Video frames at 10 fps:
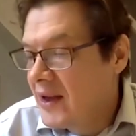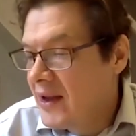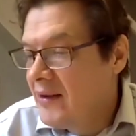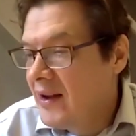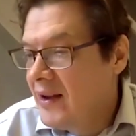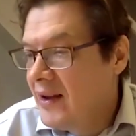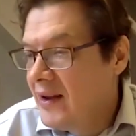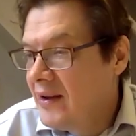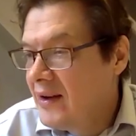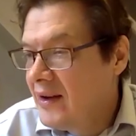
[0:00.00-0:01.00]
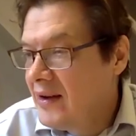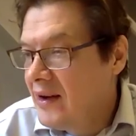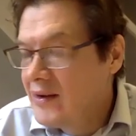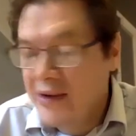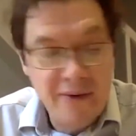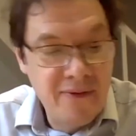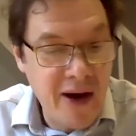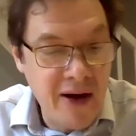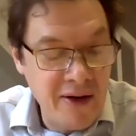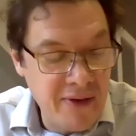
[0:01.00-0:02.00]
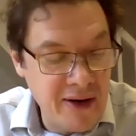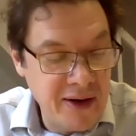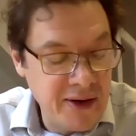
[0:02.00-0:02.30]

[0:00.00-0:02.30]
ago, a young chap, very, very